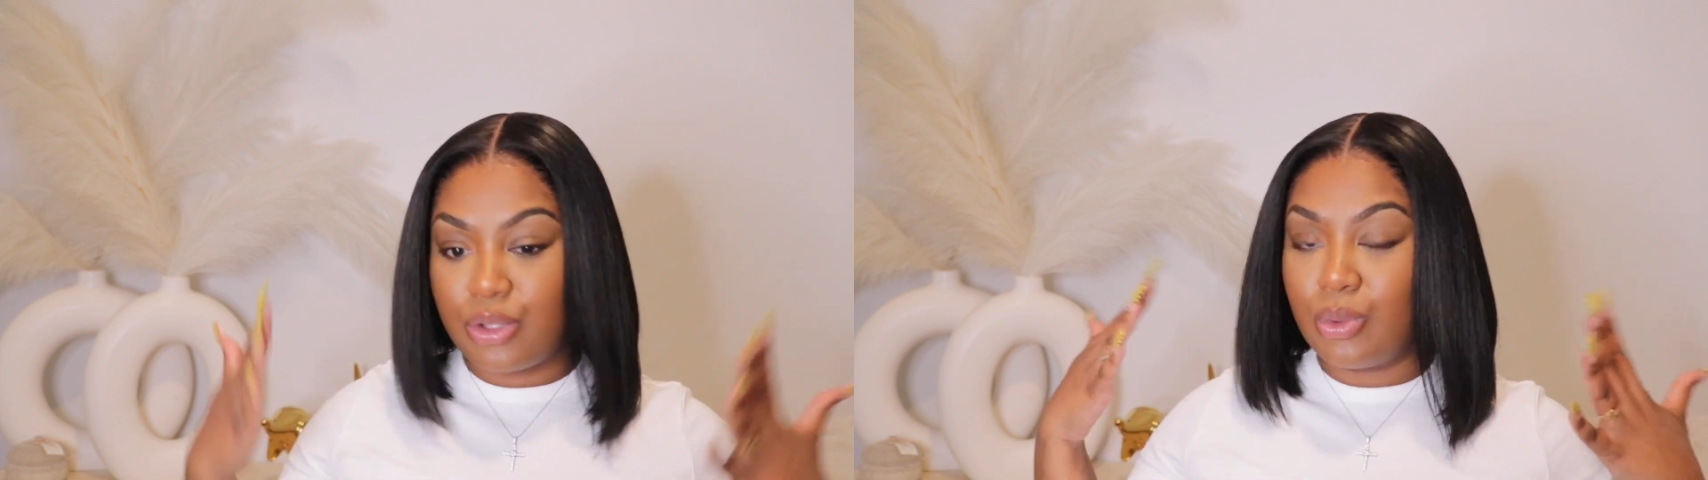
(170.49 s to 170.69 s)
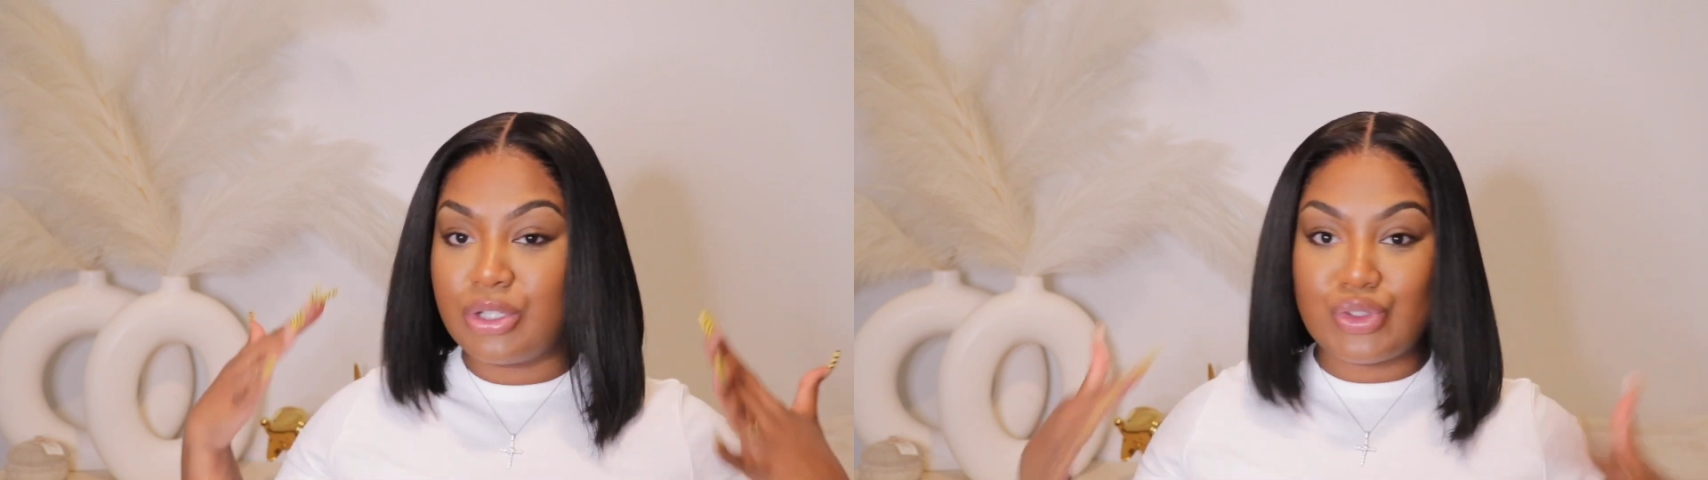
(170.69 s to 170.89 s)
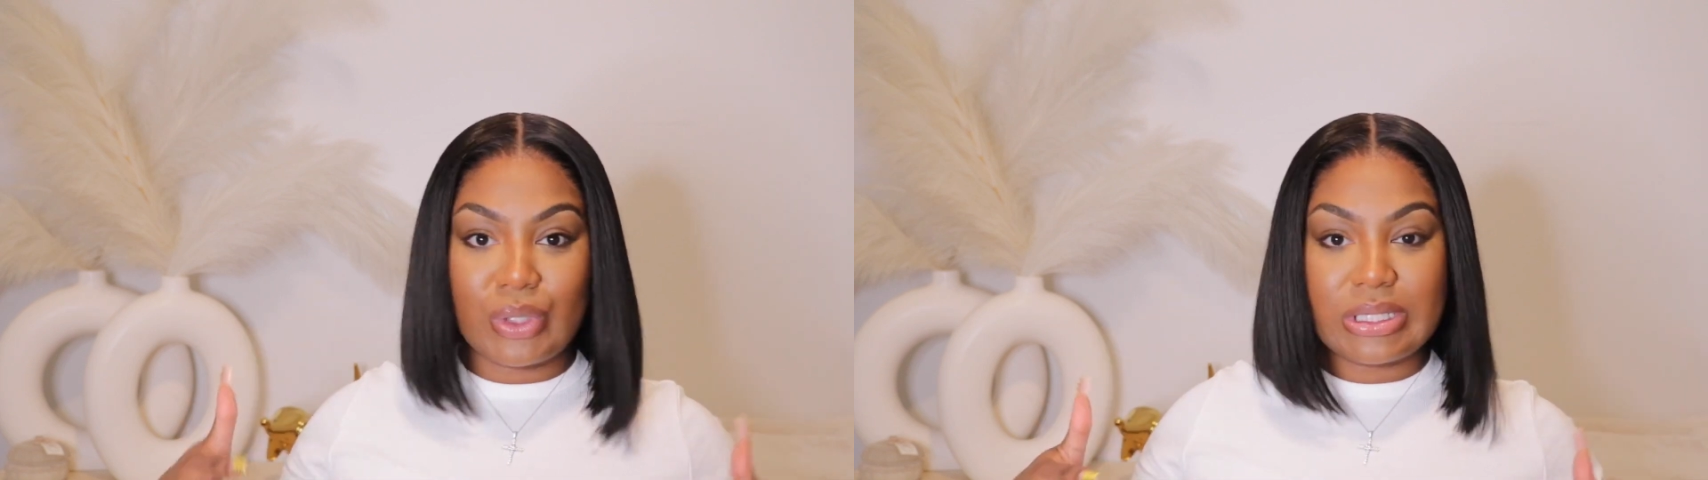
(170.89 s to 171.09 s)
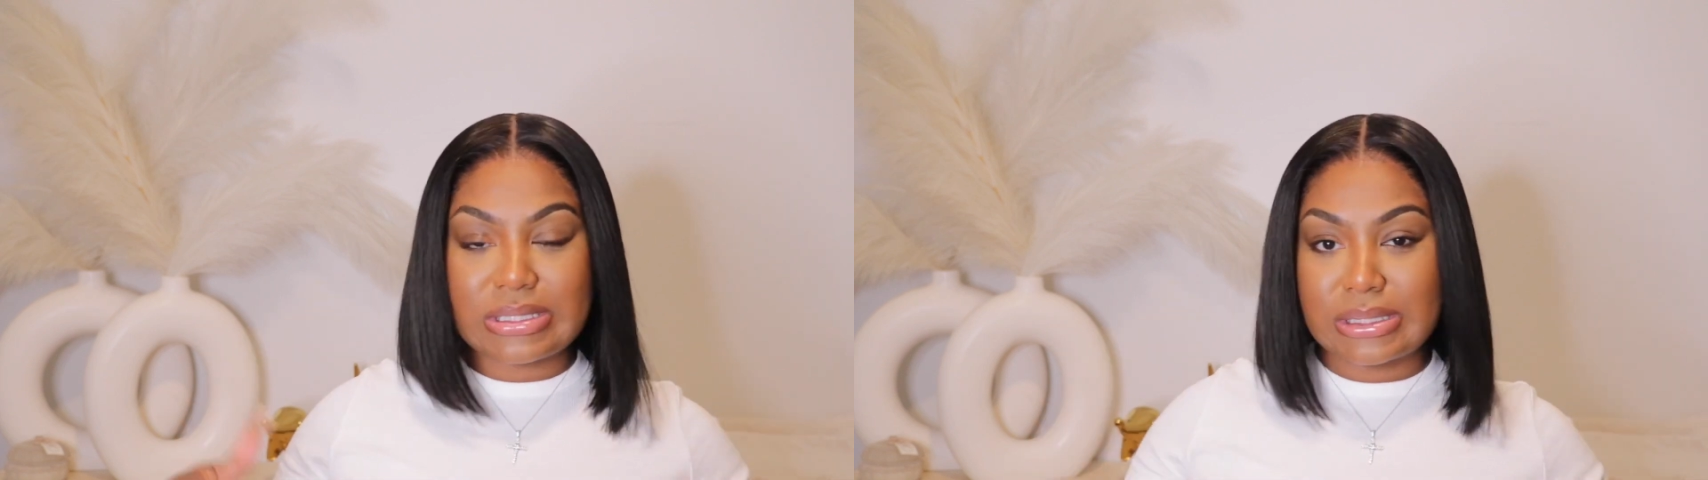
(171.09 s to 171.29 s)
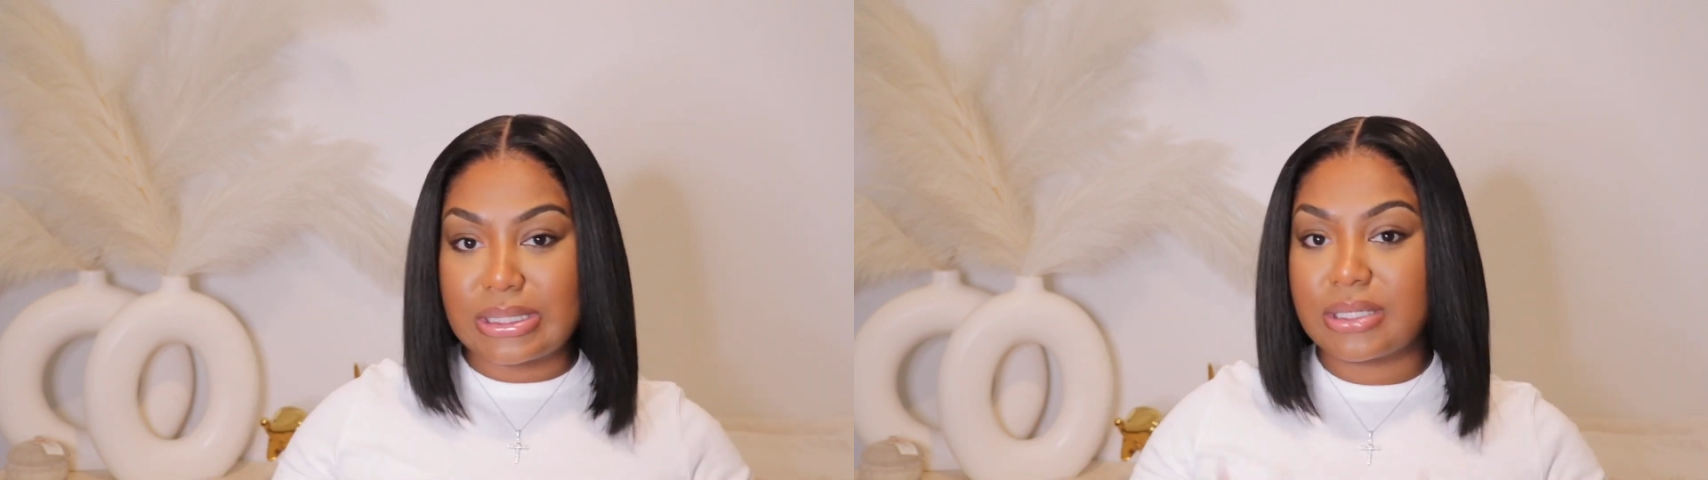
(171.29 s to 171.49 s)
you enjoy
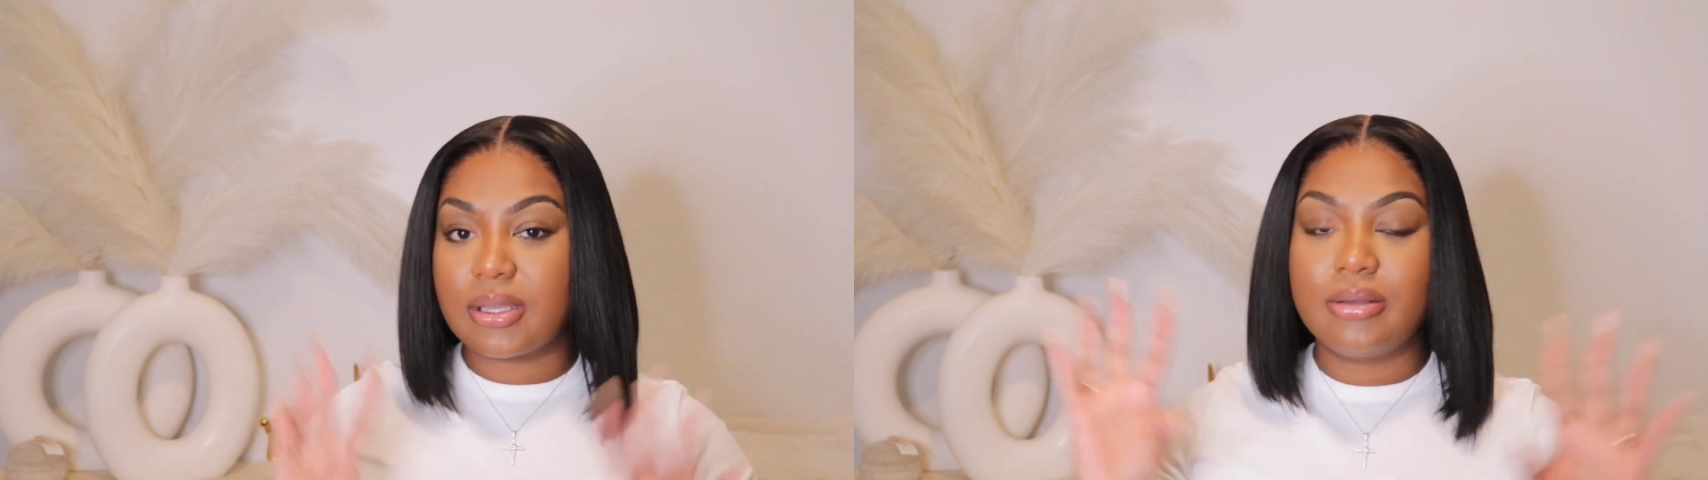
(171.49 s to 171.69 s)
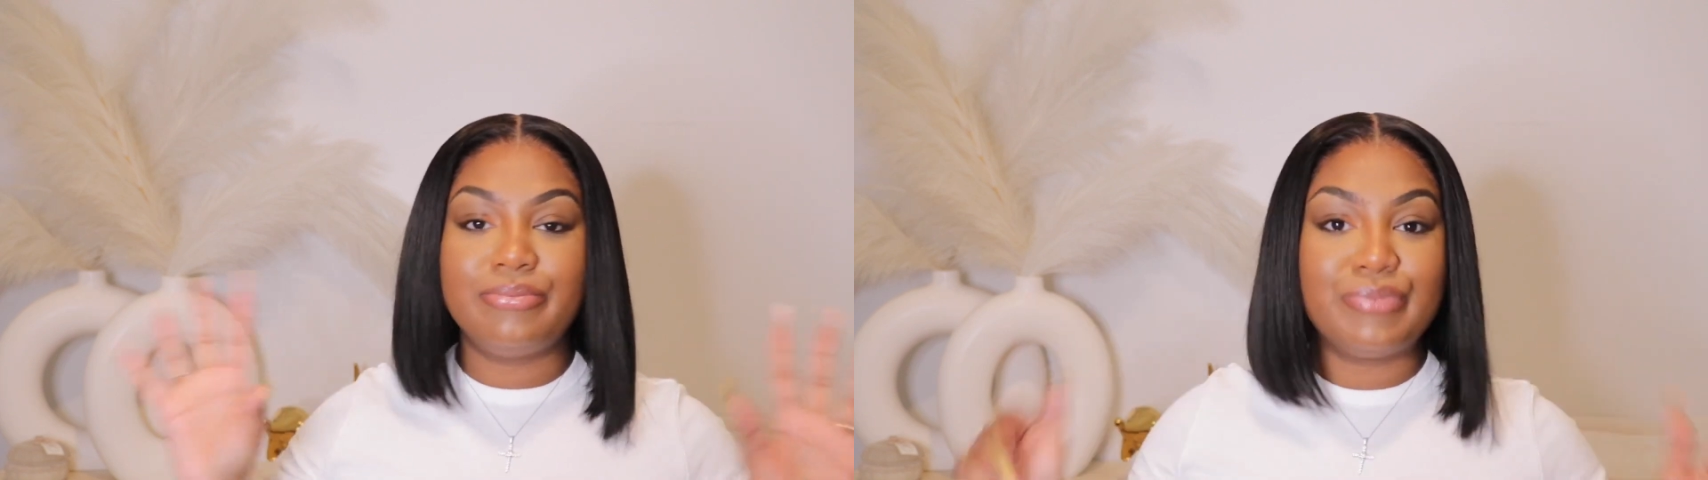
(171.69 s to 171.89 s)
this look,